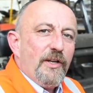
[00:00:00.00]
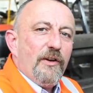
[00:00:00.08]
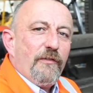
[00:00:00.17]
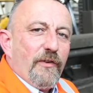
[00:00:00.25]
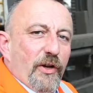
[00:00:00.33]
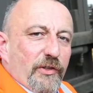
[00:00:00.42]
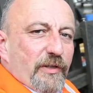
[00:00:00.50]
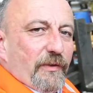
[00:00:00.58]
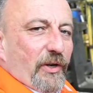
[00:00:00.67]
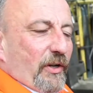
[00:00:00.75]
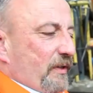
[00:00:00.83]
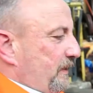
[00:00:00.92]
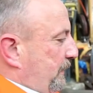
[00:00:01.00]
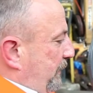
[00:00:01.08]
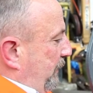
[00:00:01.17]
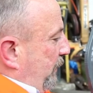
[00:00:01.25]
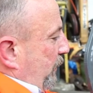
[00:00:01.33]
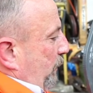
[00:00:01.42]
First of all,
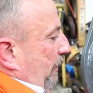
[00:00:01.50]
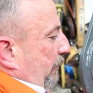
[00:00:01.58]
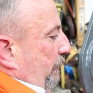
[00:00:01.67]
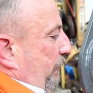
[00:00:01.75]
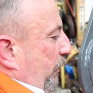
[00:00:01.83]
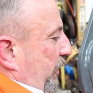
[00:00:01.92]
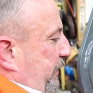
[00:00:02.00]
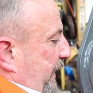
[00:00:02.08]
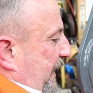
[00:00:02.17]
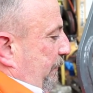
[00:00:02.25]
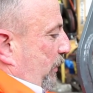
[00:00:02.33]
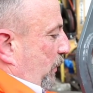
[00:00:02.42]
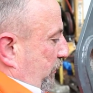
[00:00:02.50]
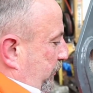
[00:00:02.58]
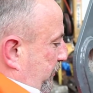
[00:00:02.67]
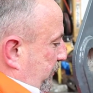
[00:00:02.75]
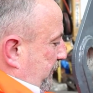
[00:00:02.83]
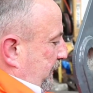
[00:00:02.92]
we have the four tie
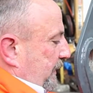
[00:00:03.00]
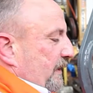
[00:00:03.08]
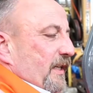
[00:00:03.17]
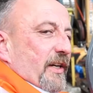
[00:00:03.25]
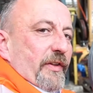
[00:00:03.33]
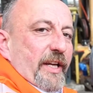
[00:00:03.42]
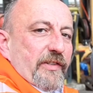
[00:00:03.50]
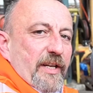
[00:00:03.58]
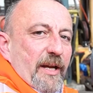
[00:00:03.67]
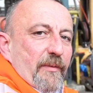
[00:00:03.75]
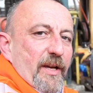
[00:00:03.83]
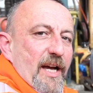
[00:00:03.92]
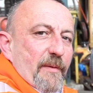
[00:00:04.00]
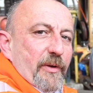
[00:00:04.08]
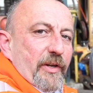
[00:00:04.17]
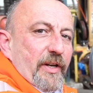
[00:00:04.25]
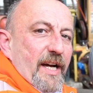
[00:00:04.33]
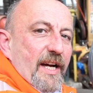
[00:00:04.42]
bolts. These keep the hammer
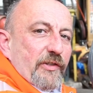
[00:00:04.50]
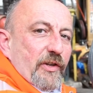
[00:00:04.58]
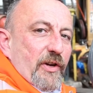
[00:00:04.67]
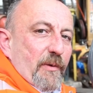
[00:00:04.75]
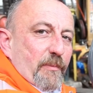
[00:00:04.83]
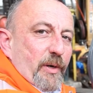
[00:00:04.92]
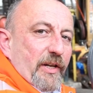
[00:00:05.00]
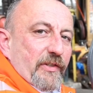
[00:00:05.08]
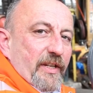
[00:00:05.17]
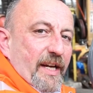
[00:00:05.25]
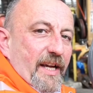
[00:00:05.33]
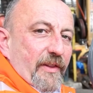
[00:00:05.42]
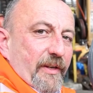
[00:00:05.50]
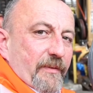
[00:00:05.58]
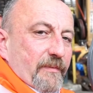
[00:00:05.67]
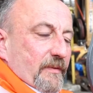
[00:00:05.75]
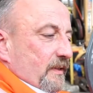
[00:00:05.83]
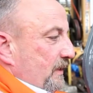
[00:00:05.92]
nice and compressed together.
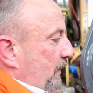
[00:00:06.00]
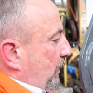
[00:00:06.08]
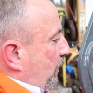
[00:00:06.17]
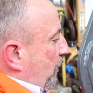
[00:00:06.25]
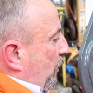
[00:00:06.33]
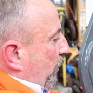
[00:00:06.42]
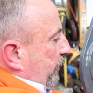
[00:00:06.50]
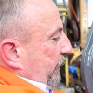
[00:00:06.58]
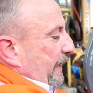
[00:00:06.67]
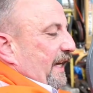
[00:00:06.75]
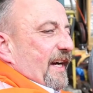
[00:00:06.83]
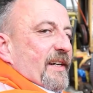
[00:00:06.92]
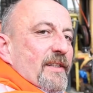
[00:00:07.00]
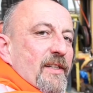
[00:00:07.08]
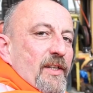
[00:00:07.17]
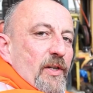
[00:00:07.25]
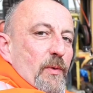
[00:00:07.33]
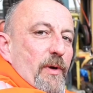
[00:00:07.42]
Under there,
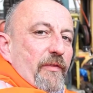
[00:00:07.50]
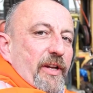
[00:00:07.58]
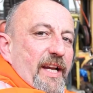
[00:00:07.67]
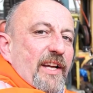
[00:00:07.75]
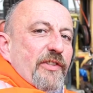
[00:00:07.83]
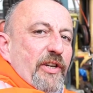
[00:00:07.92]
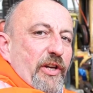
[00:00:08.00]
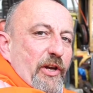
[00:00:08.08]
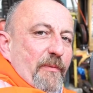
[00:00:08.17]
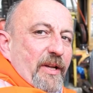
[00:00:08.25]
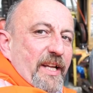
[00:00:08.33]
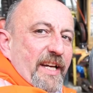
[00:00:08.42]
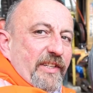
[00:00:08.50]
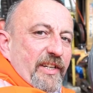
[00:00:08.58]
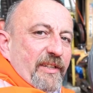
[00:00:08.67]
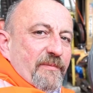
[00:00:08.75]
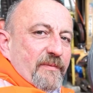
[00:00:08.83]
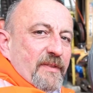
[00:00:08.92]
we have the gas
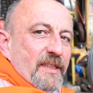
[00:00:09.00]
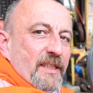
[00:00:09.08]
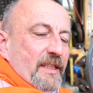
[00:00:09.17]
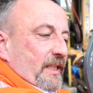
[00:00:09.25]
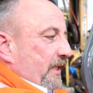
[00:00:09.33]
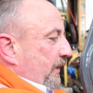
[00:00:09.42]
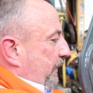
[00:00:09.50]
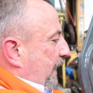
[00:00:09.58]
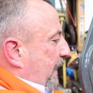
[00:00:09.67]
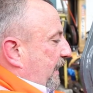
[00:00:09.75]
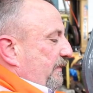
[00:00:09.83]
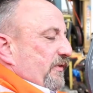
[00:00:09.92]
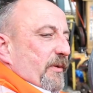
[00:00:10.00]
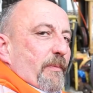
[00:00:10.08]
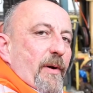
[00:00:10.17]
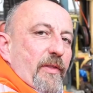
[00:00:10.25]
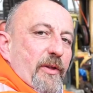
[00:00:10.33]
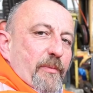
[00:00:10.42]
accumulator. That gives the
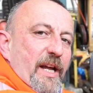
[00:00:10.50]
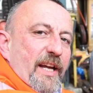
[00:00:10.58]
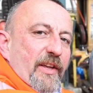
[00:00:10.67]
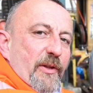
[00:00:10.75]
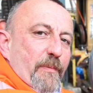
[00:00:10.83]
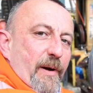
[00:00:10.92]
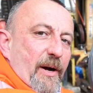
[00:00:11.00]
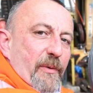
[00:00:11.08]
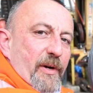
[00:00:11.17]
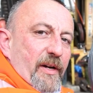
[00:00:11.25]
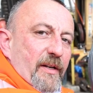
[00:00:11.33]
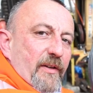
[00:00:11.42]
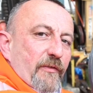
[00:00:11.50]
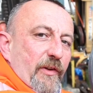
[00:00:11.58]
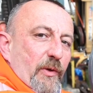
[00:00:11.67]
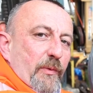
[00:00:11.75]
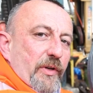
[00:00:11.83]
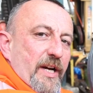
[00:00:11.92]
breaker the power
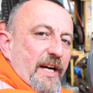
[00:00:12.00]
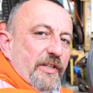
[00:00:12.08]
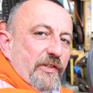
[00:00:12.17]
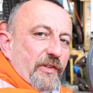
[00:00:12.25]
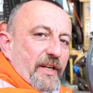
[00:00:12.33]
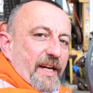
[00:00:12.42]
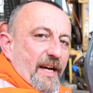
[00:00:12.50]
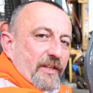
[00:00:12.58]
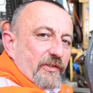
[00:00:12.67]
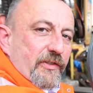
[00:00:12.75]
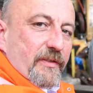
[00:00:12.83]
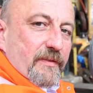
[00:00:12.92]
filled with nitrogen gas.